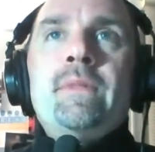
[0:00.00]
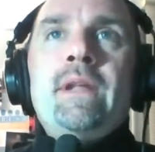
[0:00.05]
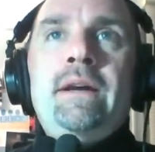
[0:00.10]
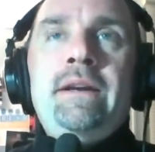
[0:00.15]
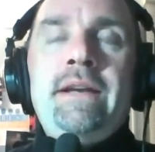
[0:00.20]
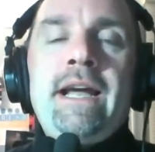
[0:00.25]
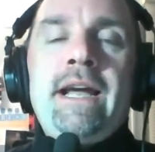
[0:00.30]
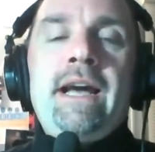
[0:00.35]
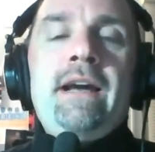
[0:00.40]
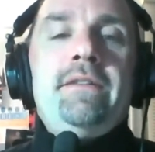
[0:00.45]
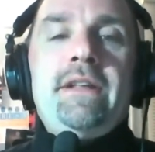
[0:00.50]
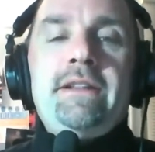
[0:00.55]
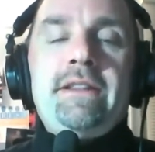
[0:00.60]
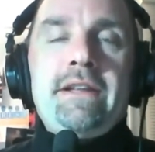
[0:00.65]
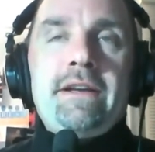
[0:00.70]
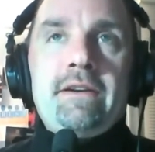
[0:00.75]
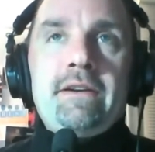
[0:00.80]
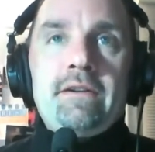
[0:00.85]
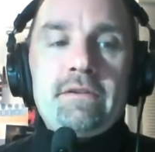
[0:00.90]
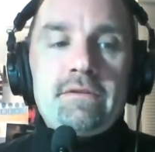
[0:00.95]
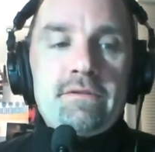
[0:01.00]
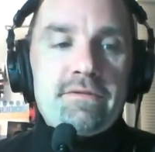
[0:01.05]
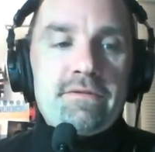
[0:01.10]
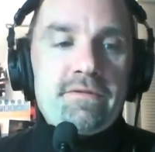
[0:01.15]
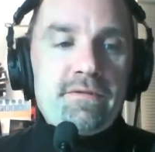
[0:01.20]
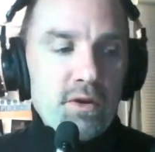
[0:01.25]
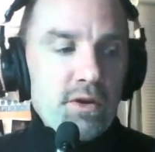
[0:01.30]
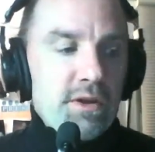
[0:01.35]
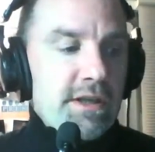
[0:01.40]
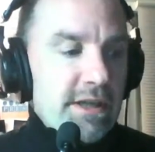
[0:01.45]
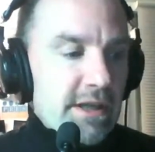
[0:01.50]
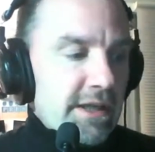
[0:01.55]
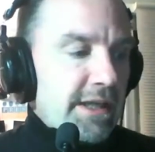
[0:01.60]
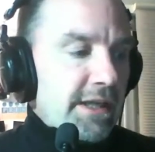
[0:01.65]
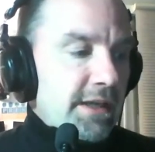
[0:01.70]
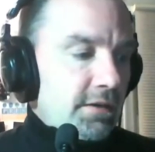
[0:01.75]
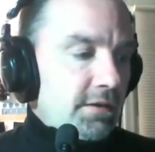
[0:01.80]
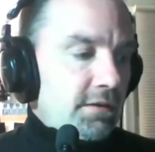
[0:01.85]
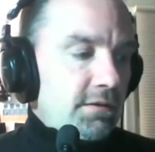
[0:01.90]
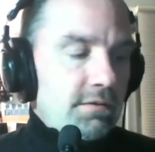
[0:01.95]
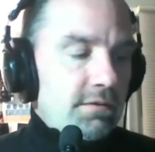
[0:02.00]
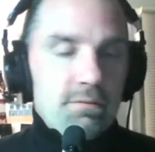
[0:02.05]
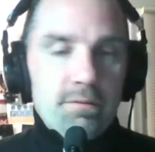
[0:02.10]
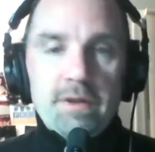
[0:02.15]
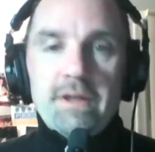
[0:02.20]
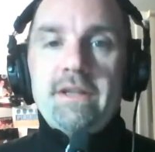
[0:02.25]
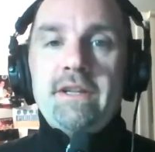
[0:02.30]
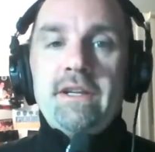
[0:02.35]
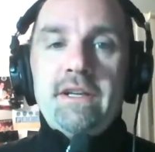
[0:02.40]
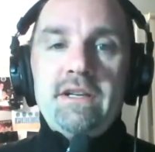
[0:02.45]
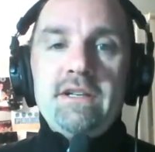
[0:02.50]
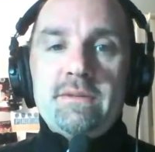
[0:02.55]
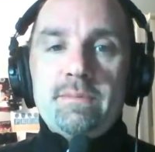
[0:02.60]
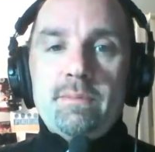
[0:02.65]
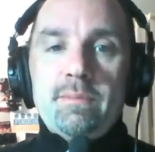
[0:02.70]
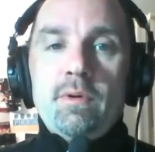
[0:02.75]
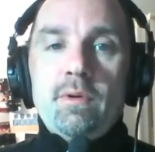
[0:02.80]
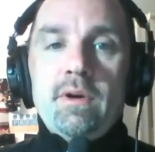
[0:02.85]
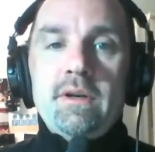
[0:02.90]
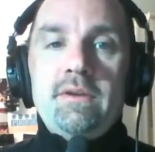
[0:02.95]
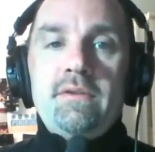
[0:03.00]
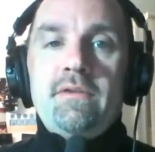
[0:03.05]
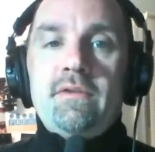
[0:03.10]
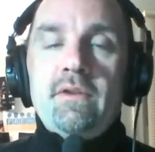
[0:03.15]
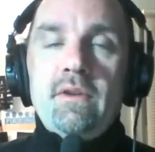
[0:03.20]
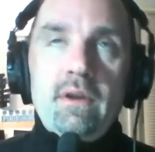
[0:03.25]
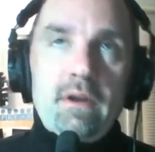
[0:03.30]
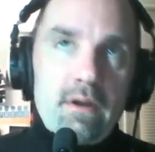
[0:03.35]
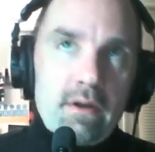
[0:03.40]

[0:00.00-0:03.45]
now that they're fully in with esports,